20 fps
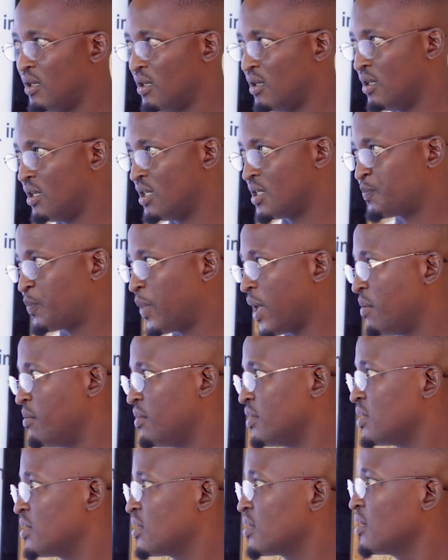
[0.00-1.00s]
his
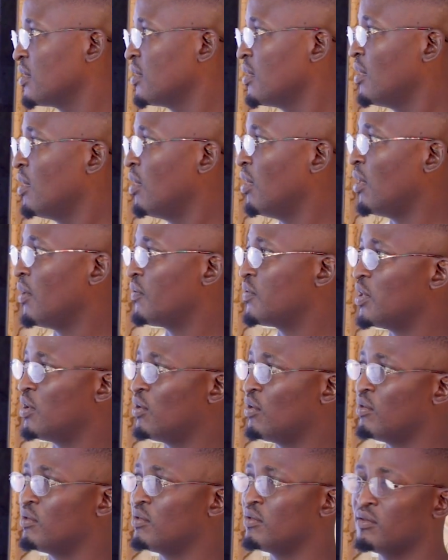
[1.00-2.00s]
payment of the
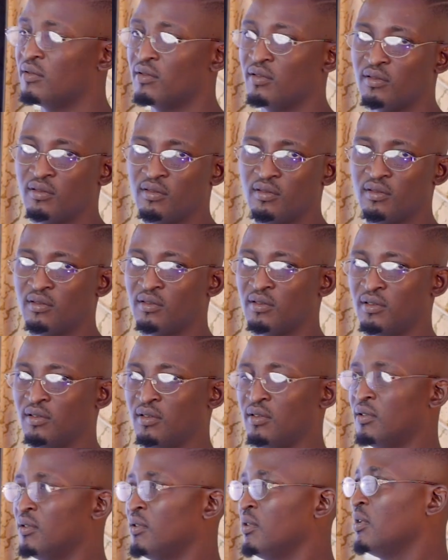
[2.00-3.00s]
loan
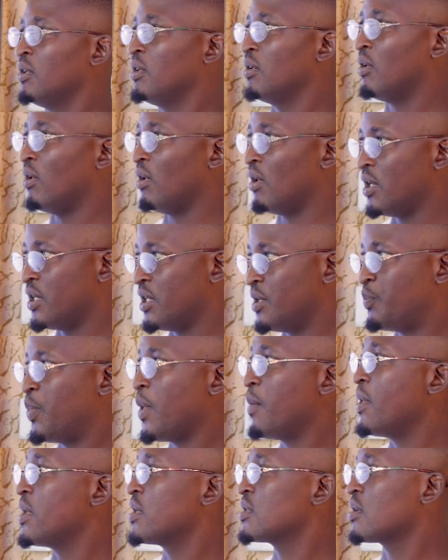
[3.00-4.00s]
or in the
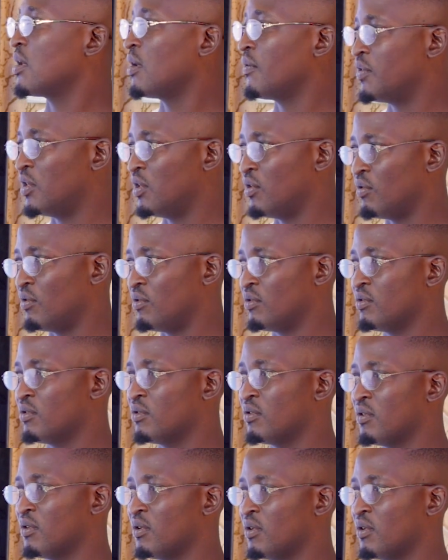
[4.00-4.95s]
payment of the loan.